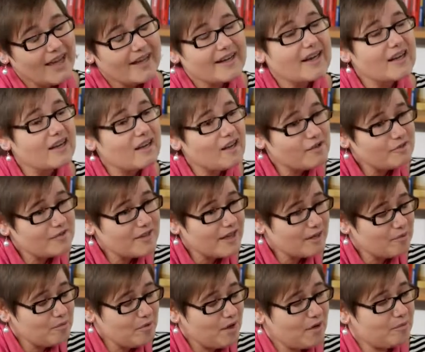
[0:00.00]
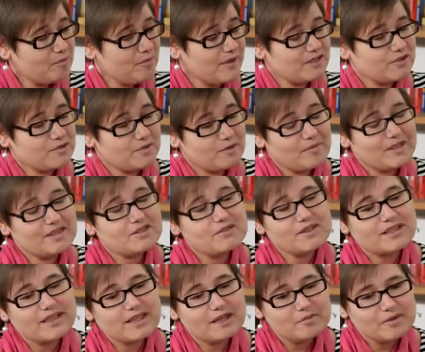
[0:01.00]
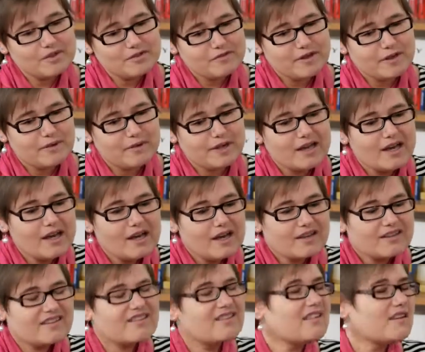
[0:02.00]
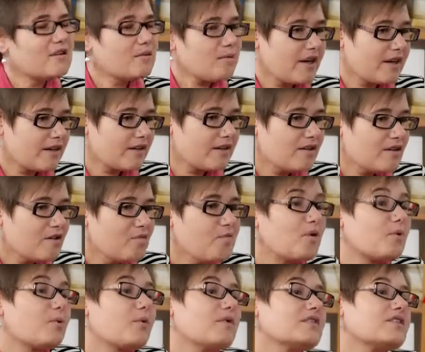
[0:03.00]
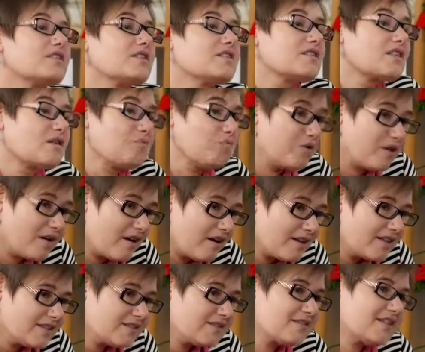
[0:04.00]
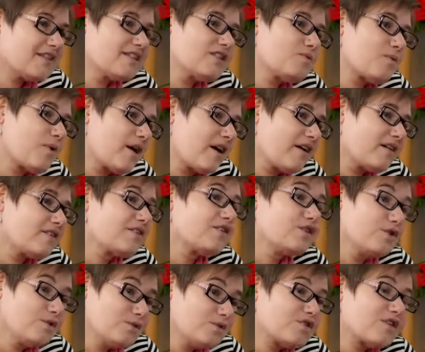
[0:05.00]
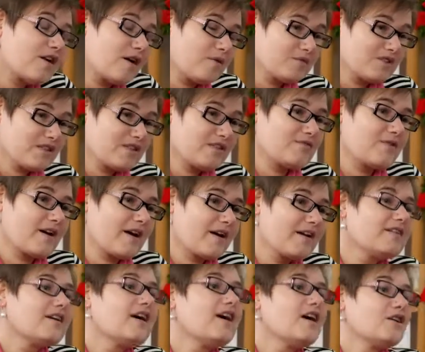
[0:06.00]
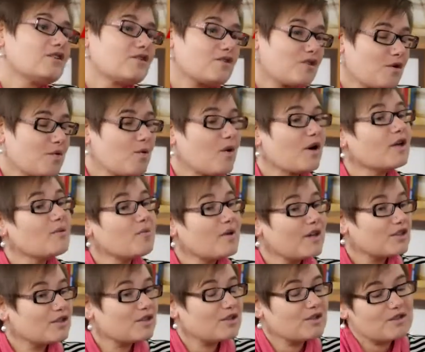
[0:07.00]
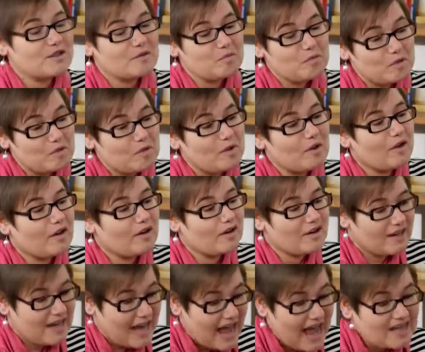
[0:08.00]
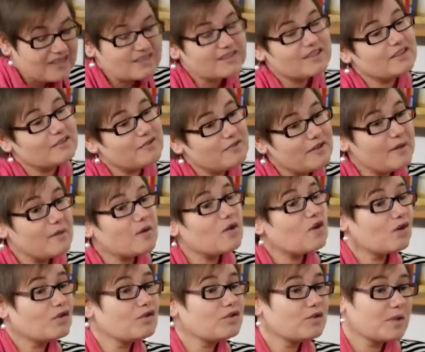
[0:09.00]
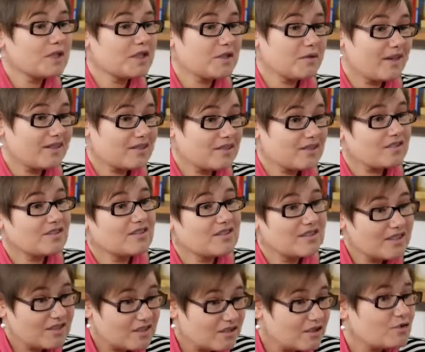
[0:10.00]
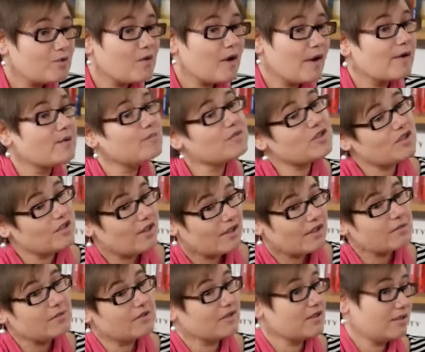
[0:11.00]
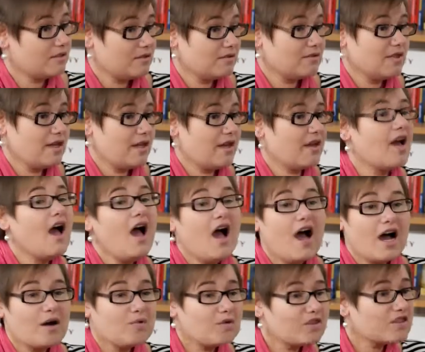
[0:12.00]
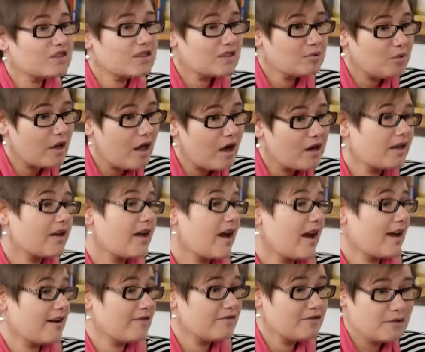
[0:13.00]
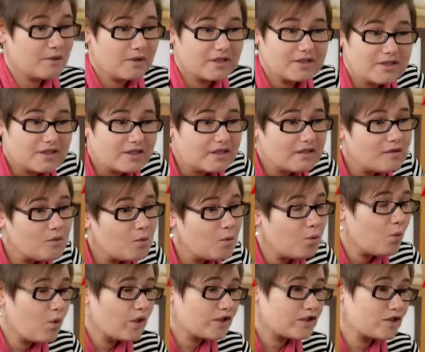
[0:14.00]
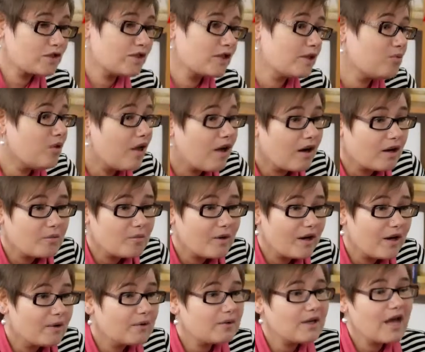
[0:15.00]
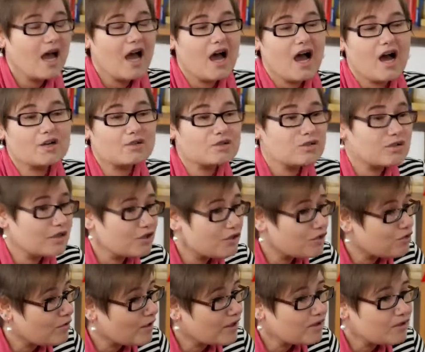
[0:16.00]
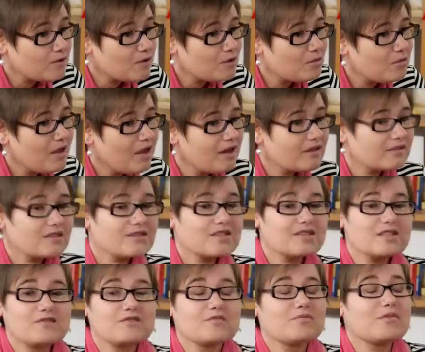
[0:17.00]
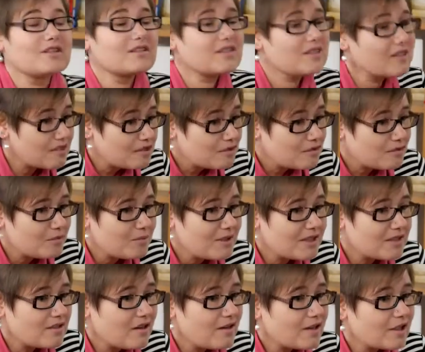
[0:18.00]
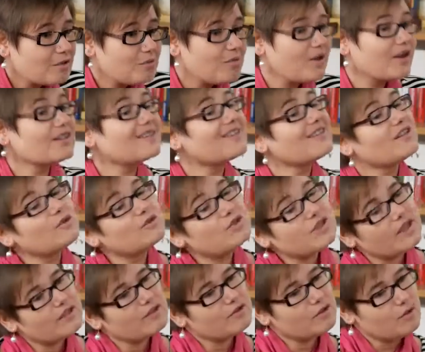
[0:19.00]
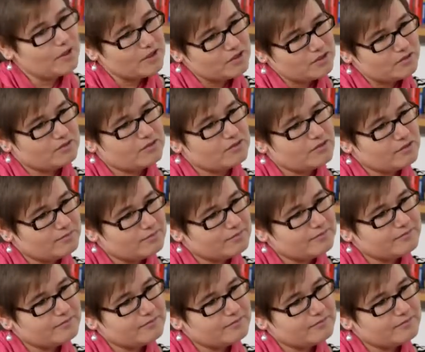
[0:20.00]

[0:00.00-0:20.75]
And I love that about mentoring. Mentoring can be very theoretical, but once it's applied, that's where the use comes in, right? So you want to make sure that people are asking very concrete questions. This is where I'm stuck with today. I want to start blogging. I have no idea. What should I blog about? How should I structure a blog? Does it even make sense for my target market? Those kind of questions.